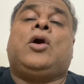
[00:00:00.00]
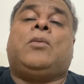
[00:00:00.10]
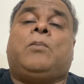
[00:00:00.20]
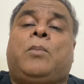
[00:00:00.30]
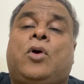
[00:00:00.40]

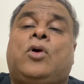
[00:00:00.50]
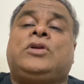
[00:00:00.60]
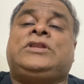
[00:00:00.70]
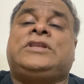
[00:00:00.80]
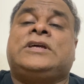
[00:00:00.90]

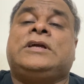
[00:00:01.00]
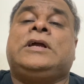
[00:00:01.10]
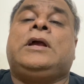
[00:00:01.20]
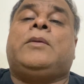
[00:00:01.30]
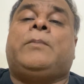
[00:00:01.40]
both
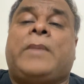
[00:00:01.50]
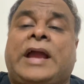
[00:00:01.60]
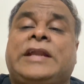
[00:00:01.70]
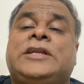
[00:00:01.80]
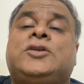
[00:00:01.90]

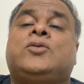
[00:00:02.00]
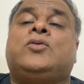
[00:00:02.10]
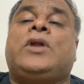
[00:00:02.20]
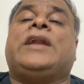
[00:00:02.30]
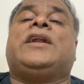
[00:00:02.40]

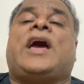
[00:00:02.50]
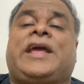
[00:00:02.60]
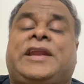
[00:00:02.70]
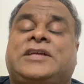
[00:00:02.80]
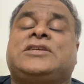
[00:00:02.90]
magnitude and
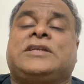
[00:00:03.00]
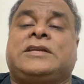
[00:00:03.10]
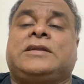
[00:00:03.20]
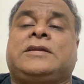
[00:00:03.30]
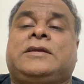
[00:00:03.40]
direction.